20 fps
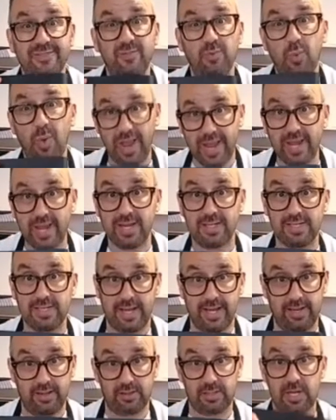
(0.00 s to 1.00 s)
of weighing
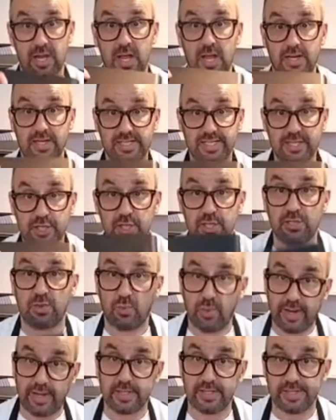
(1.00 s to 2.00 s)
scales, digital
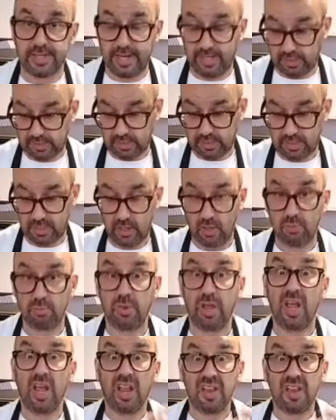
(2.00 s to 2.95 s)
weighing scales at home,